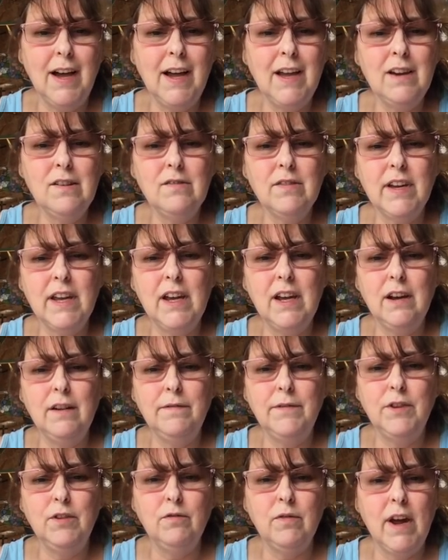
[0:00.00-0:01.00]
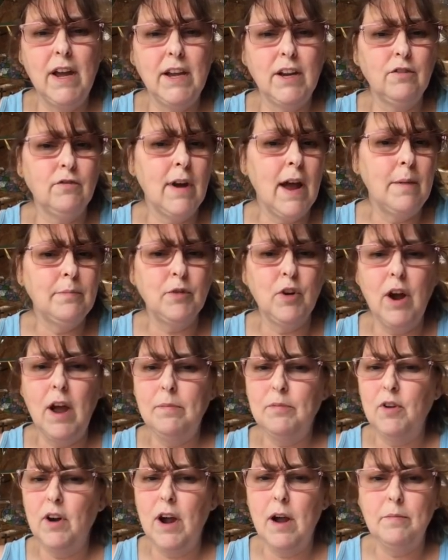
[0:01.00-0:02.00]
I don't care if you write crap,
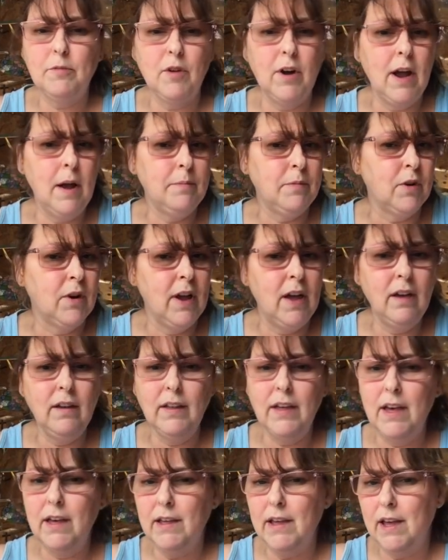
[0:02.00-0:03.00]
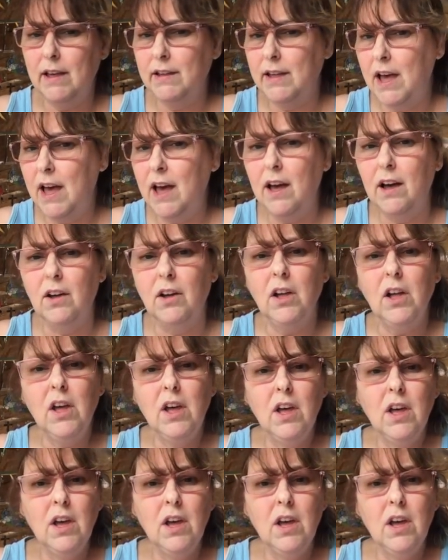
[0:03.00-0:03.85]
crap, crap, crap, or hell, hell, hell, hell.